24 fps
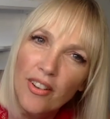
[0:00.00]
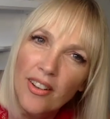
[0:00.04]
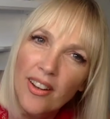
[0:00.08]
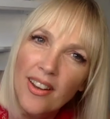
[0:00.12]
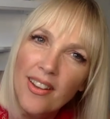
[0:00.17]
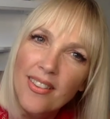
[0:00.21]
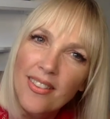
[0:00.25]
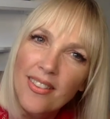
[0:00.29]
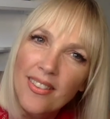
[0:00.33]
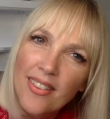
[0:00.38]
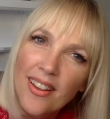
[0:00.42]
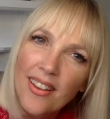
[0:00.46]
And
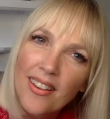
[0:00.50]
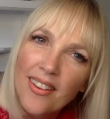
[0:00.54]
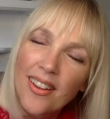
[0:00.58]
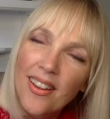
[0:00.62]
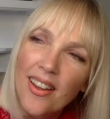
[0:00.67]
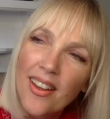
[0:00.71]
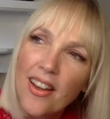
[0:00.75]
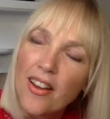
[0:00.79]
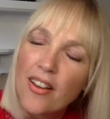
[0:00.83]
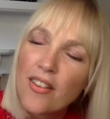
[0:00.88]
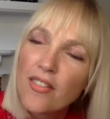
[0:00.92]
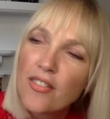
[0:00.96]
I think
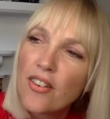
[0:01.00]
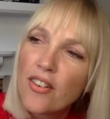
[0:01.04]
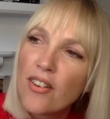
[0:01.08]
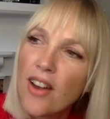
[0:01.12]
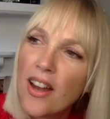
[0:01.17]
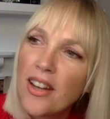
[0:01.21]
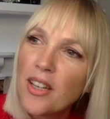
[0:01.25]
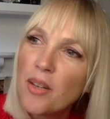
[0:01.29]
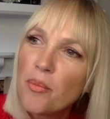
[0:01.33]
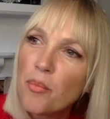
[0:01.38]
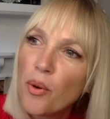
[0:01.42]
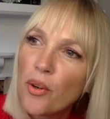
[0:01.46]
for
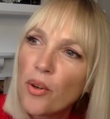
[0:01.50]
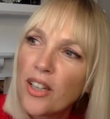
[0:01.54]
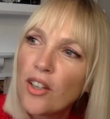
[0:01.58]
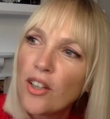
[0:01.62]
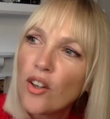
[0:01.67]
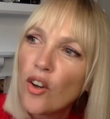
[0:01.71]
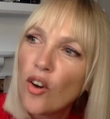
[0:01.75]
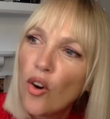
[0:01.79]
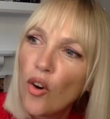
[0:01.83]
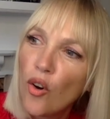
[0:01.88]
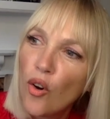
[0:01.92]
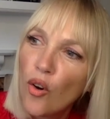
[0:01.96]
anybody
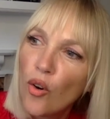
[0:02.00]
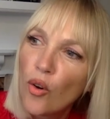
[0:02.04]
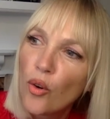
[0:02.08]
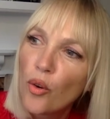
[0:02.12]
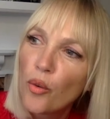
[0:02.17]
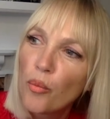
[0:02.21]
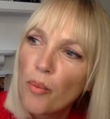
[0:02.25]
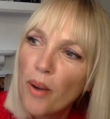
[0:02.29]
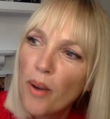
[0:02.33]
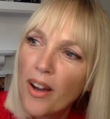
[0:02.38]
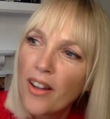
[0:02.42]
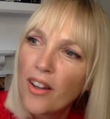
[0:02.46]
called
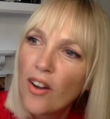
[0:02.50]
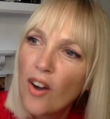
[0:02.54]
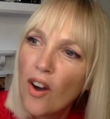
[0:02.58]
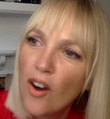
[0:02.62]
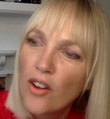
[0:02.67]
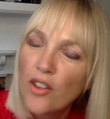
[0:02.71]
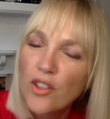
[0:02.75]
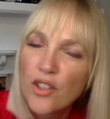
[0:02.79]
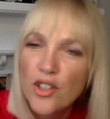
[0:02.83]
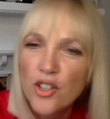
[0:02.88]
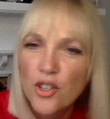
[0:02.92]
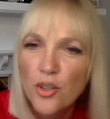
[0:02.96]
by
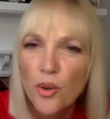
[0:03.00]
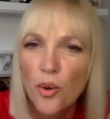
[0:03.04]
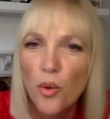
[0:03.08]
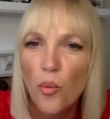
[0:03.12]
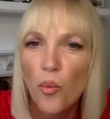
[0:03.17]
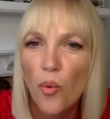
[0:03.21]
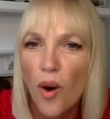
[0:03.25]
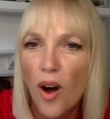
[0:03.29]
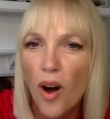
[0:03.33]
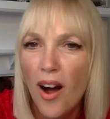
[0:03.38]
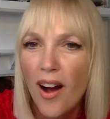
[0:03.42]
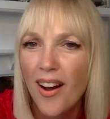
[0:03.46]
God to do a
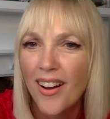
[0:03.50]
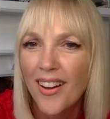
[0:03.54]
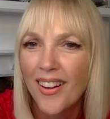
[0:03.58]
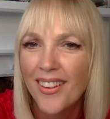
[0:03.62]
work